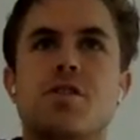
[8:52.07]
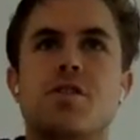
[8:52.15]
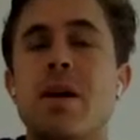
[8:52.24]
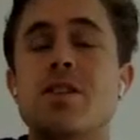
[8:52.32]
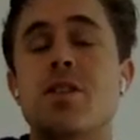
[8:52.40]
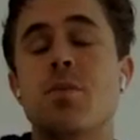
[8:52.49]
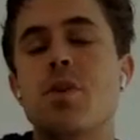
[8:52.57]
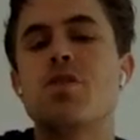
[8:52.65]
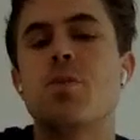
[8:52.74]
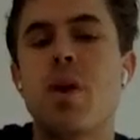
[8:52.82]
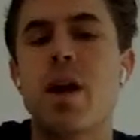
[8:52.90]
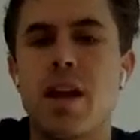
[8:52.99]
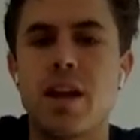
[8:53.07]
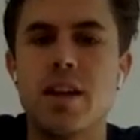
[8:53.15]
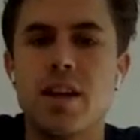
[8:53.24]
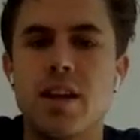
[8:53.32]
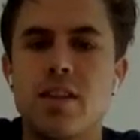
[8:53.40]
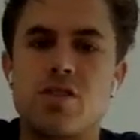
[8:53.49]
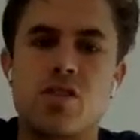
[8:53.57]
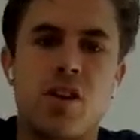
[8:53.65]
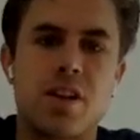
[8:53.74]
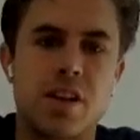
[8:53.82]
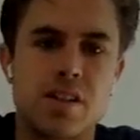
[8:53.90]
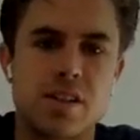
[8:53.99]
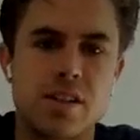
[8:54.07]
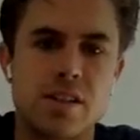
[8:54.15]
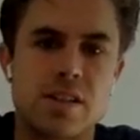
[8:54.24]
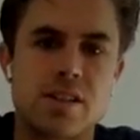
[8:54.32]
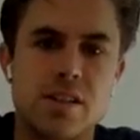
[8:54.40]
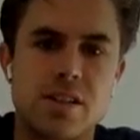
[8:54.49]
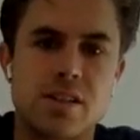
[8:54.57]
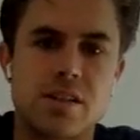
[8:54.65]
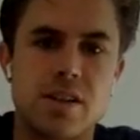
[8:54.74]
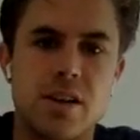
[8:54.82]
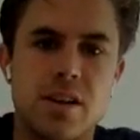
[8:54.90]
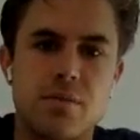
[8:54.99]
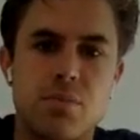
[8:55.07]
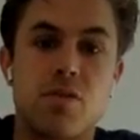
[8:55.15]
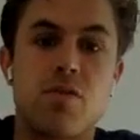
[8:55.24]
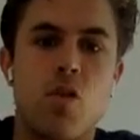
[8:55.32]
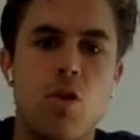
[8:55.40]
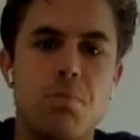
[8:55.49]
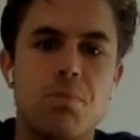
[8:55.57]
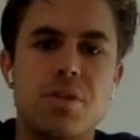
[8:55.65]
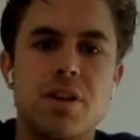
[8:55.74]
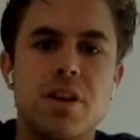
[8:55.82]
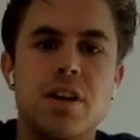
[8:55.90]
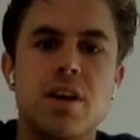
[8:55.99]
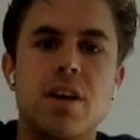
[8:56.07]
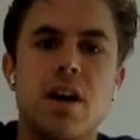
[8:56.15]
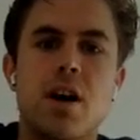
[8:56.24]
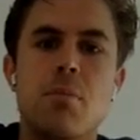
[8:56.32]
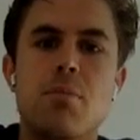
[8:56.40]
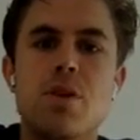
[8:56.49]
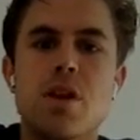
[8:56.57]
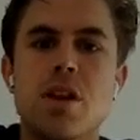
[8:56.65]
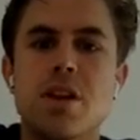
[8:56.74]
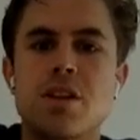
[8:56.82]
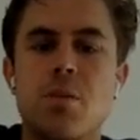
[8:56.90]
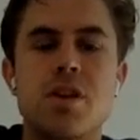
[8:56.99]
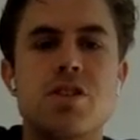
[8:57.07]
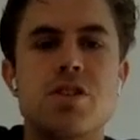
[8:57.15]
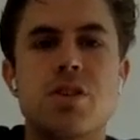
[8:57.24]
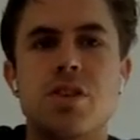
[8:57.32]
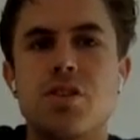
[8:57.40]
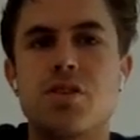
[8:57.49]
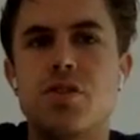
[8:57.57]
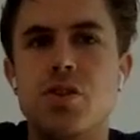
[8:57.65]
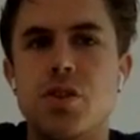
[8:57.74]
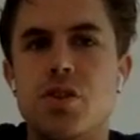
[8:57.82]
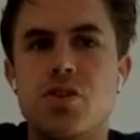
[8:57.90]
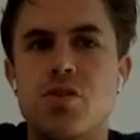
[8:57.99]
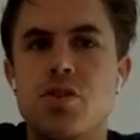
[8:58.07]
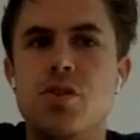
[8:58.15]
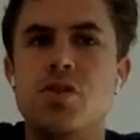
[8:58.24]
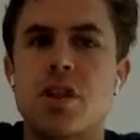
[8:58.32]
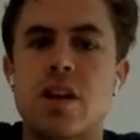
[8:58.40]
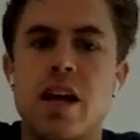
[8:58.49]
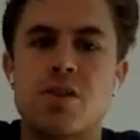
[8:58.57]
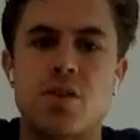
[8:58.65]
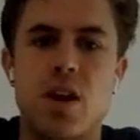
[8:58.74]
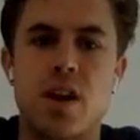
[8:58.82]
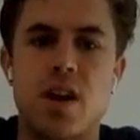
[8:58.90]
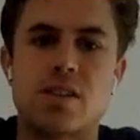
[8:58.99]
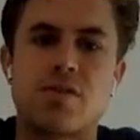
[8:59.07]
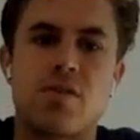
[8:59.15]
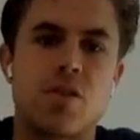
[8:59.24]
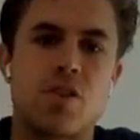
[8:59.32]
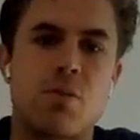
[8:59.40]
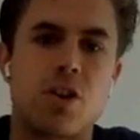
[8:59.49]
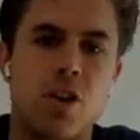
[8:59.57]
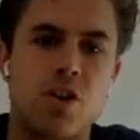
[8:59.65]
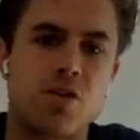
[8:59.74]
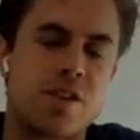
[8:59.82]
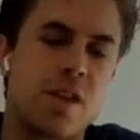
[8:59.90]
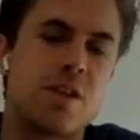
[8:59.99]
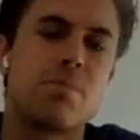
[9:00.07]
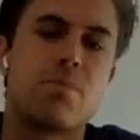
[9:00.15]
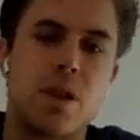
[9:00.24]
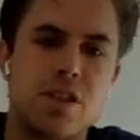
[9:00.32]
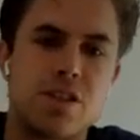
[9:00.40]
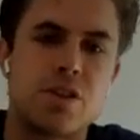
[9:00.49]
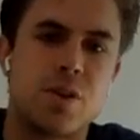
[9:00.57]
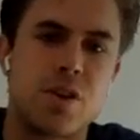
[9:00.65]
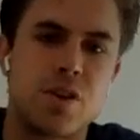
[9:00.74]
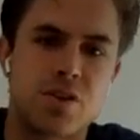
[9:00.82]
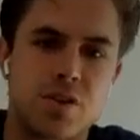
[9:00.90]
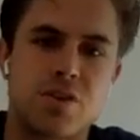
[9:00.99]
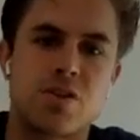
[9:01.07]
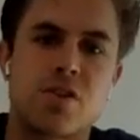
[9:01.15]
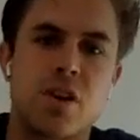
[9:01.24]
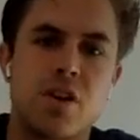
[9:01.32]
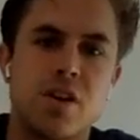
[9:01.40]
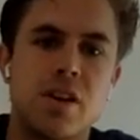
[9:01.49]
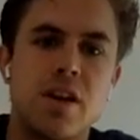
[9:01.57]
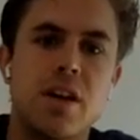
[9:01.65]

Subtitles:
It depends on which way the sharding is performed. In some ways, you could choose an address for the smart contract that places you in a certain shard.